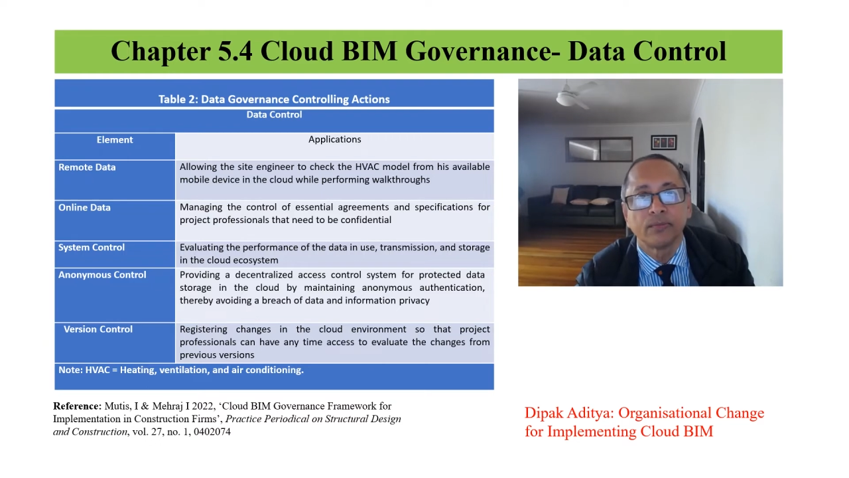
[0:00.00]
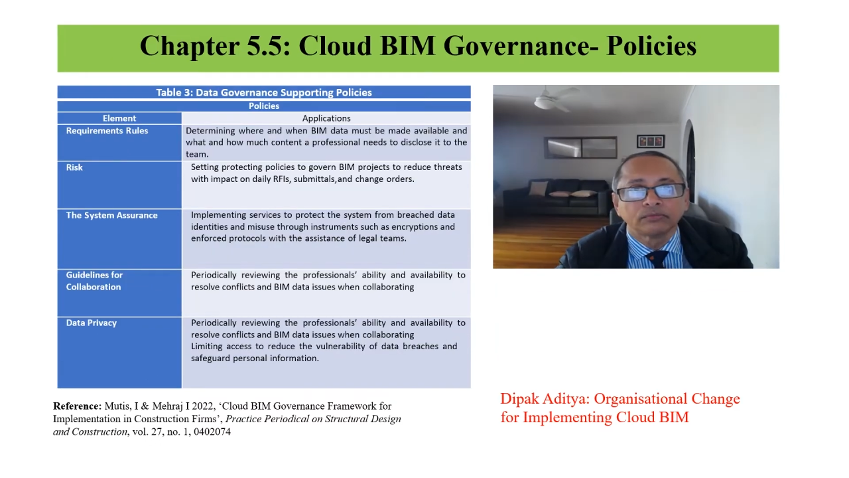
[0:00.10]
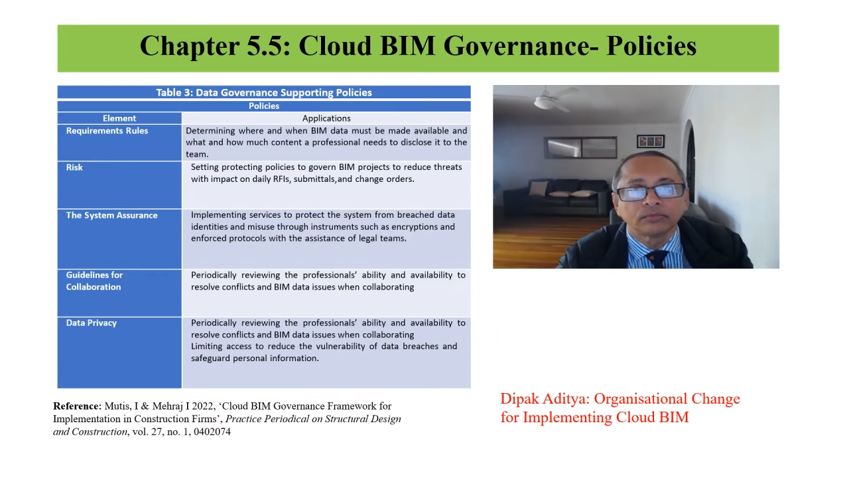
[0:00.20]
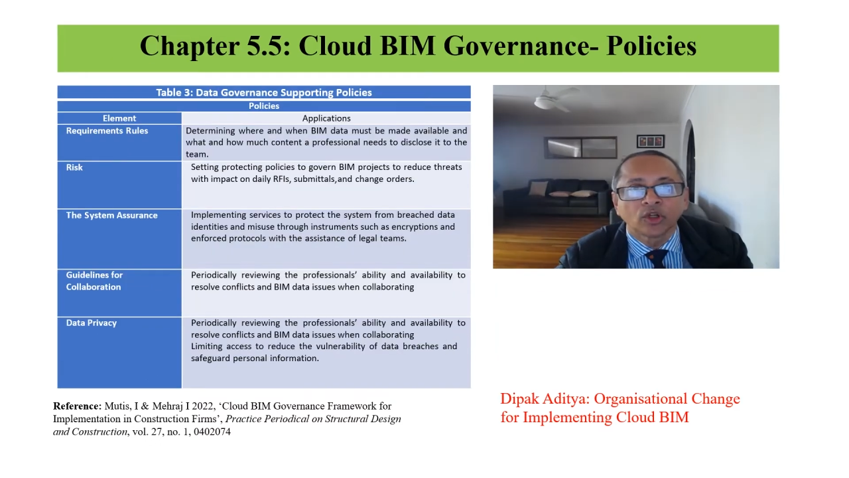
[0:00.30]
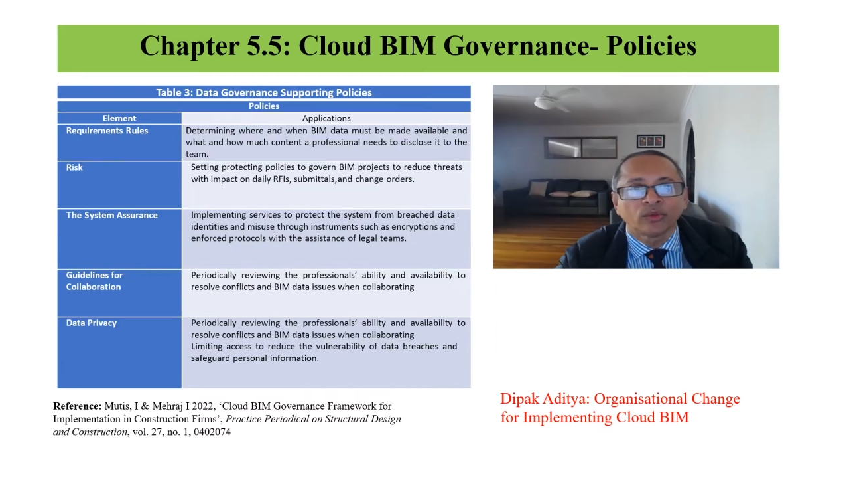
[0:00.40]

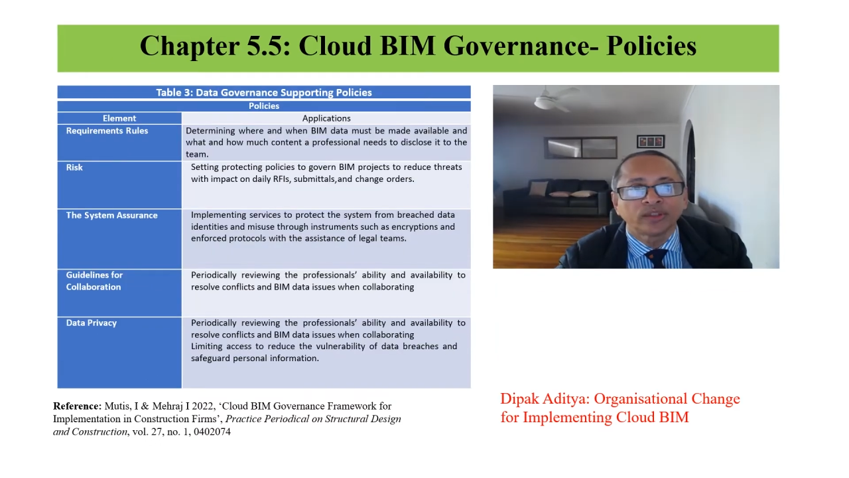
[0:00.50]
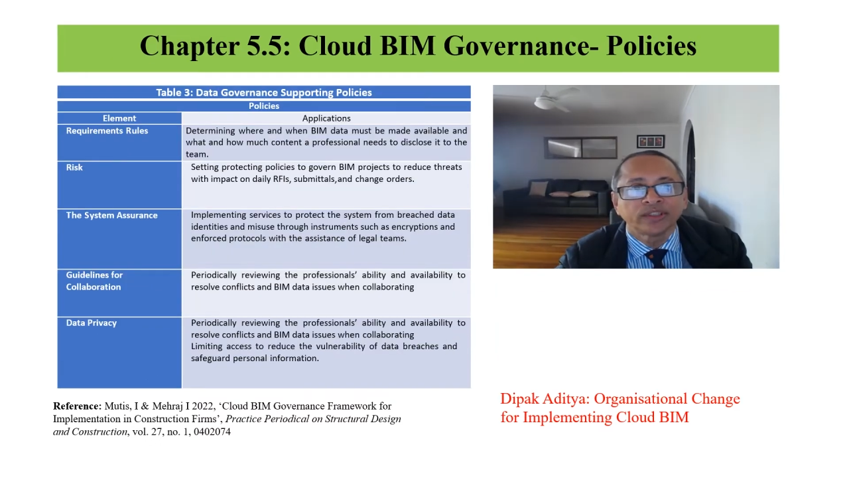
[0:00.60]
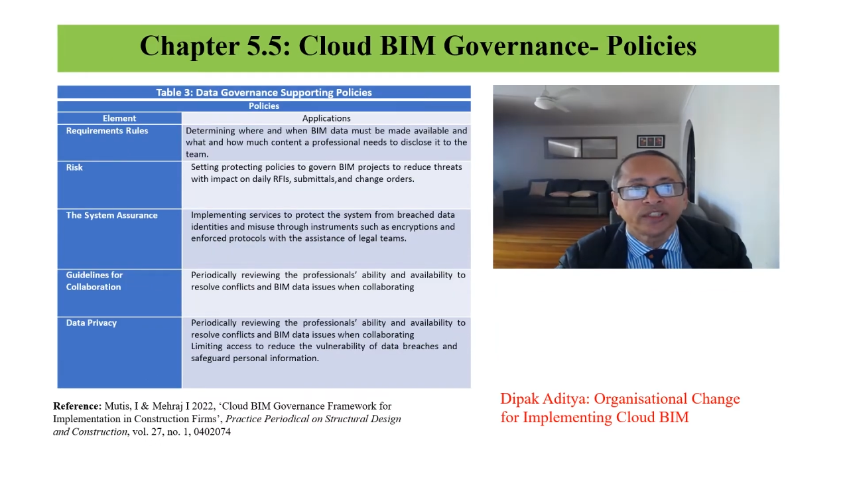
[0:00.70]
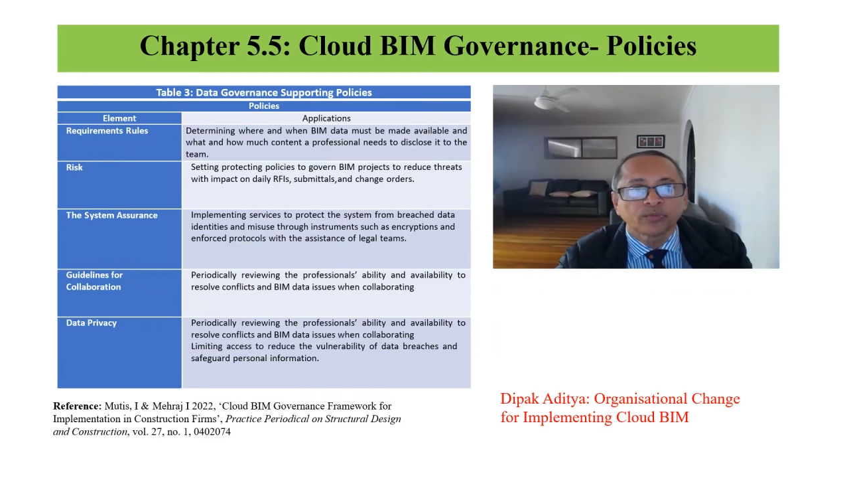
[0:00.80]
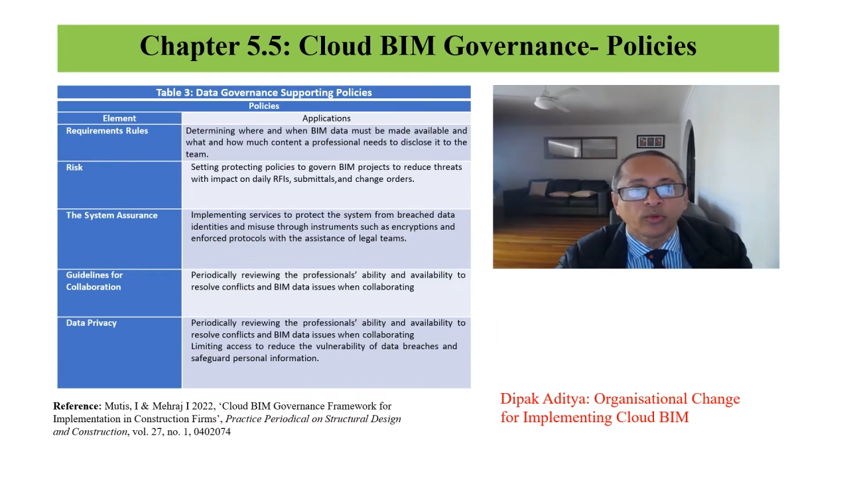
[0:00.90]

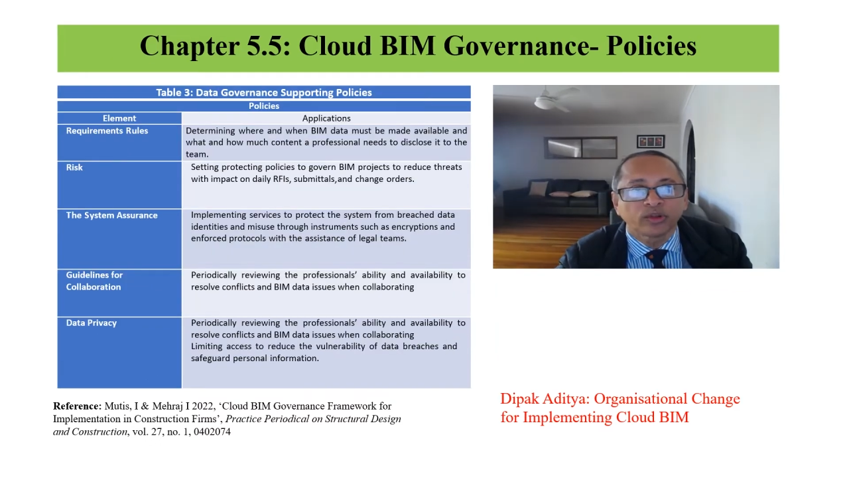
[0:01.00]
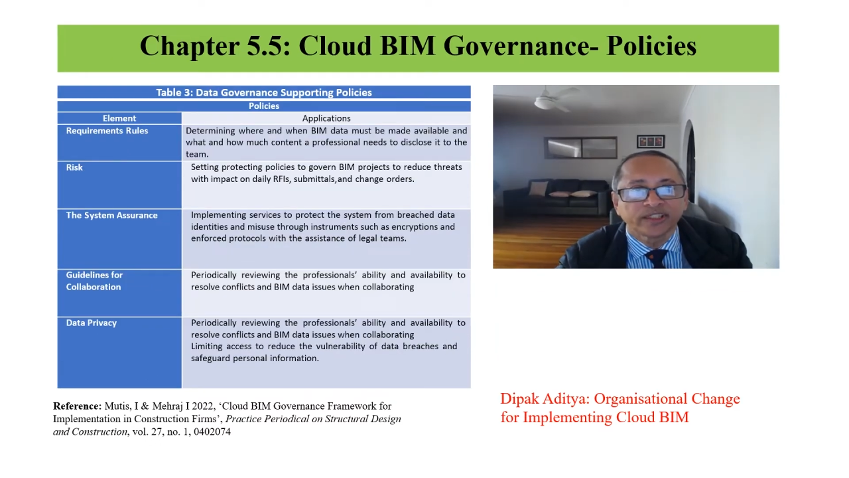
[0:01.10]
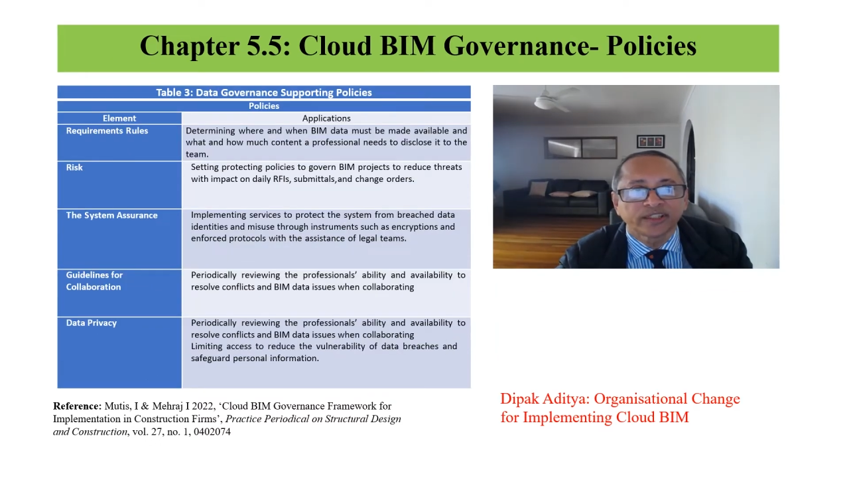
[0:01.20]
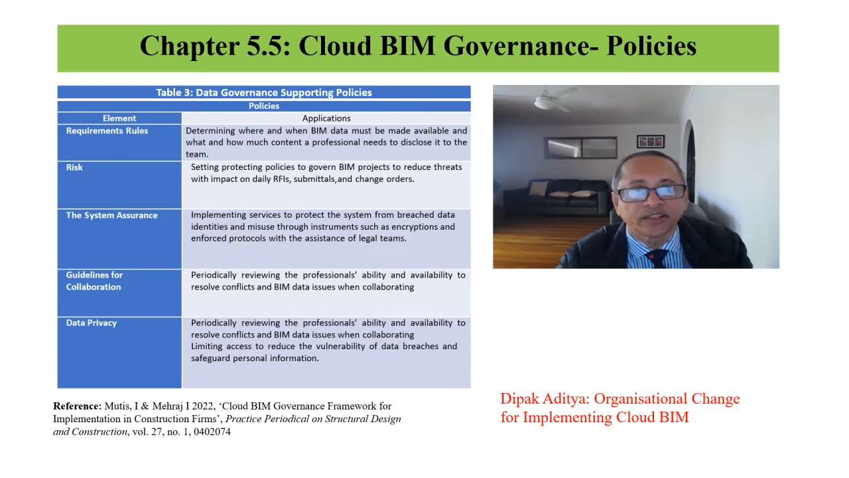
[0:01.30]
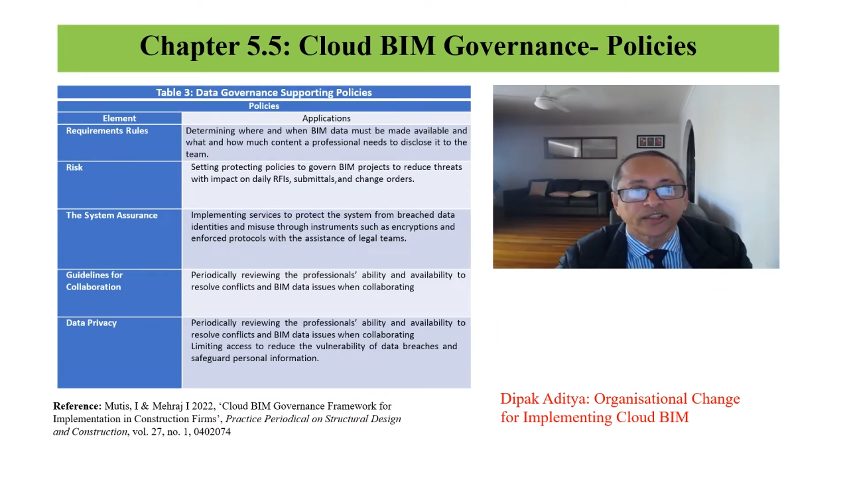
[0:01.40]
Governance
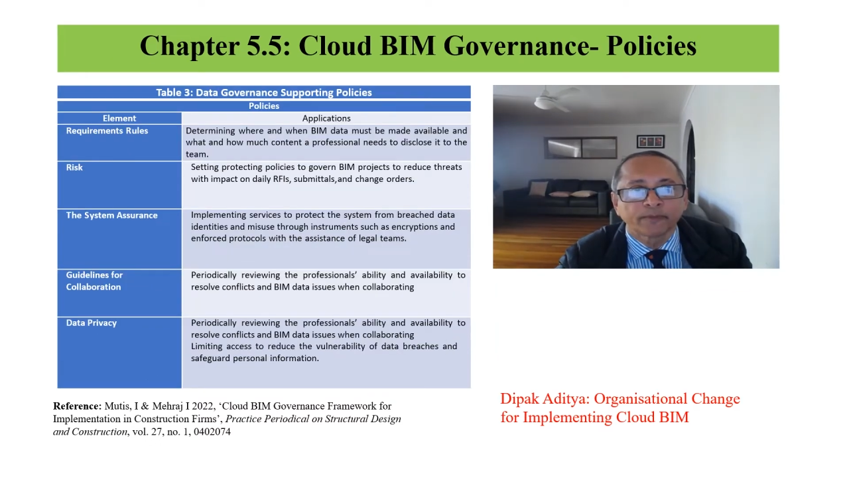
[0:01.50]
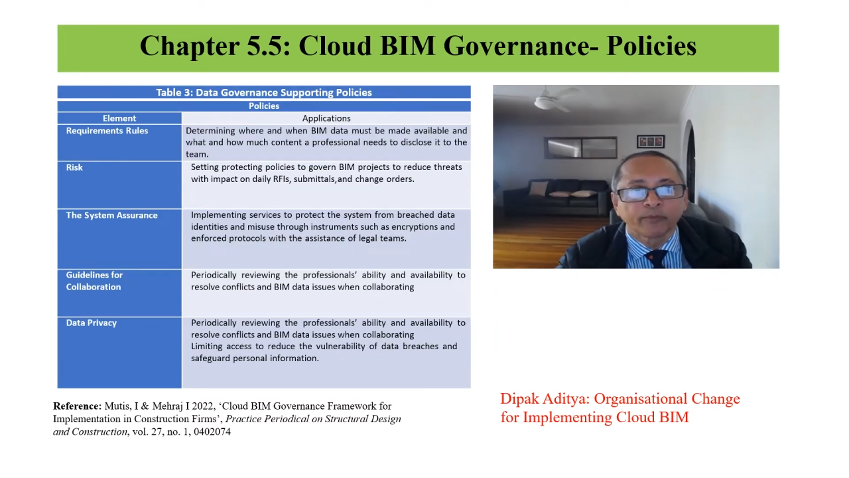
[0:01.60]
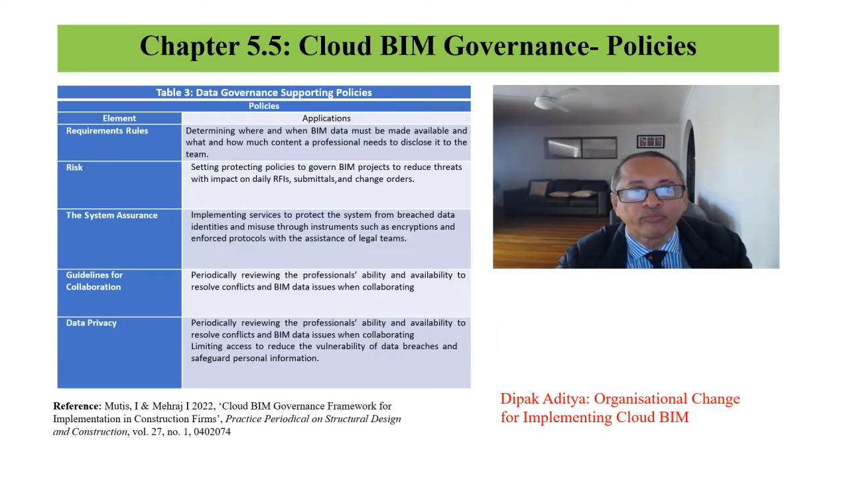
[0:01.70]
policies.